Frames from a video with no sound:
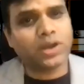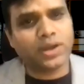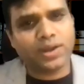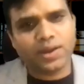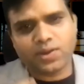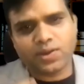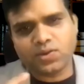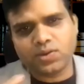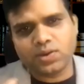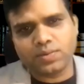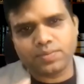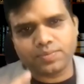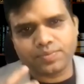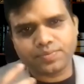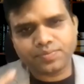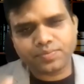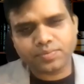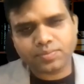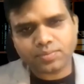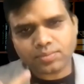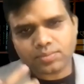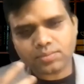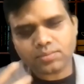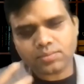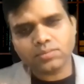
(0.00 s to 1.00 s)
connection.
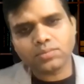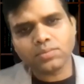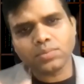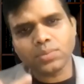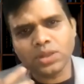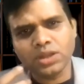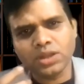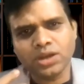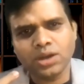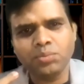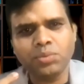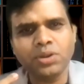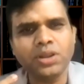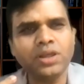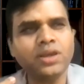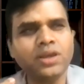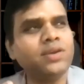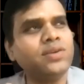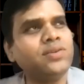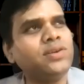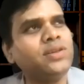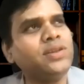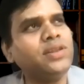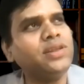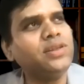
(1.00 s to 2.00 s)

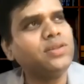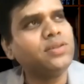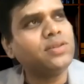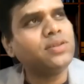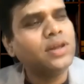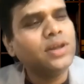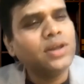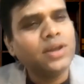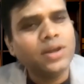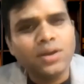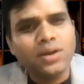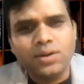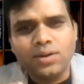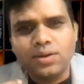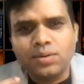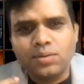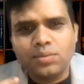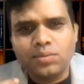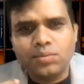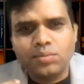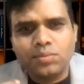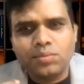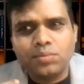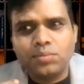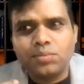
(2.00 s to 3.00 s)
Communication is
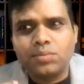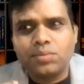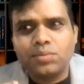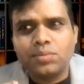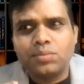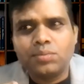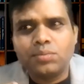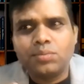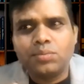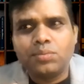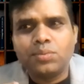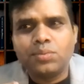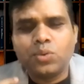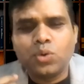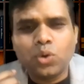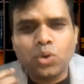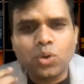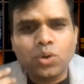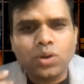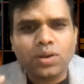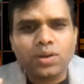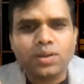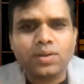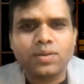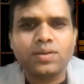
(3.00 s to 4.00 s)

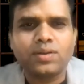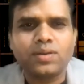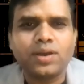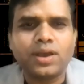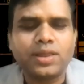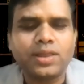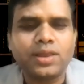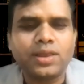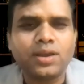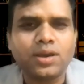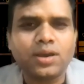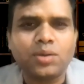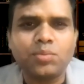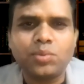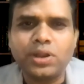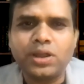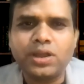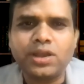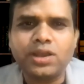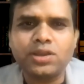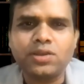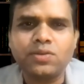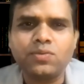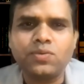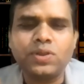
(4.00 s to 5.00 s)
more, I think
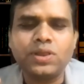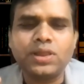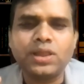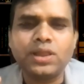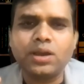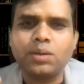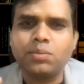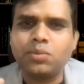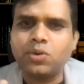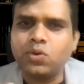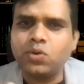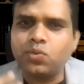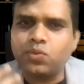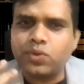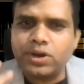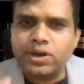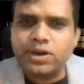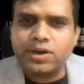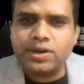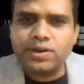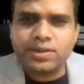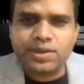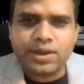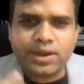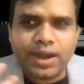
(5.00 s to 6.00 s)
communication, we think about
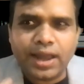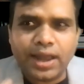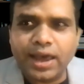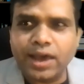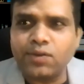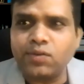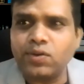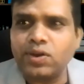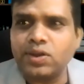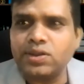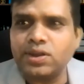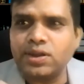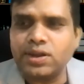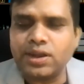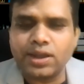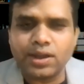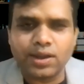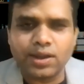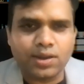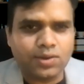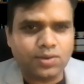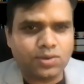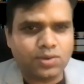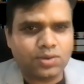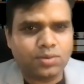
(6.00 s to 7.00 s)
words and language and
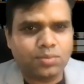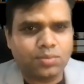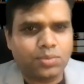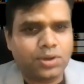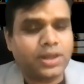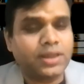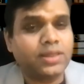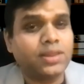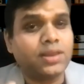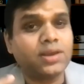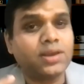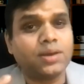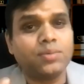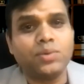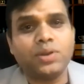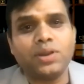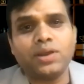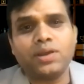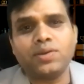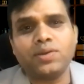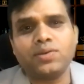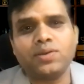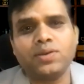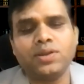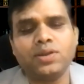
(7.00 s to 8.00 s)
English, but I think
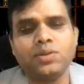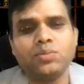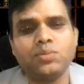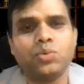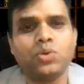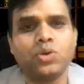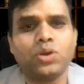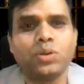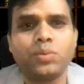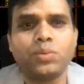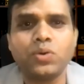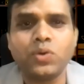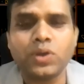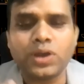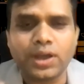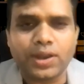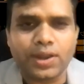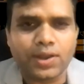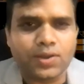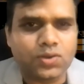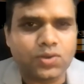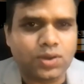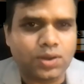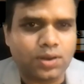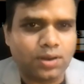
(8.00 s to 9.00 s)
communication is more about
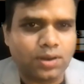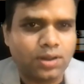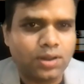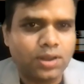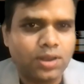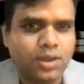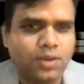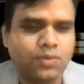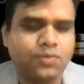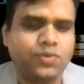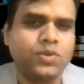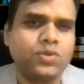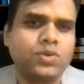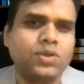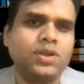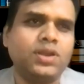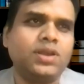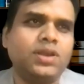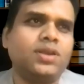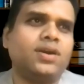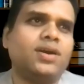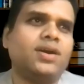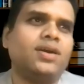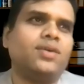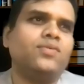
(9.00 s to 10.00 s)
connection. If you
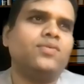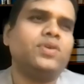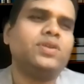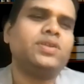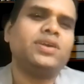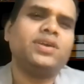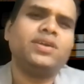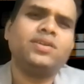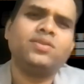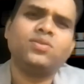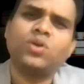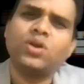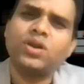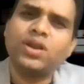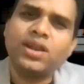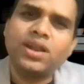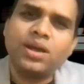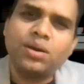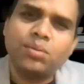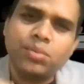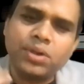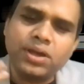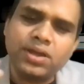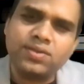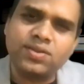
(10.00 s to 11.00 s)
see, Vijay is not an
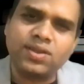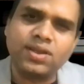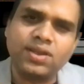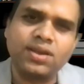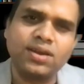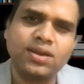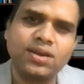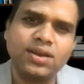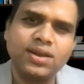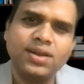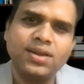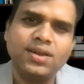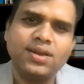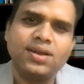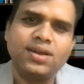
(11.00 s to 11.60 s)
amazing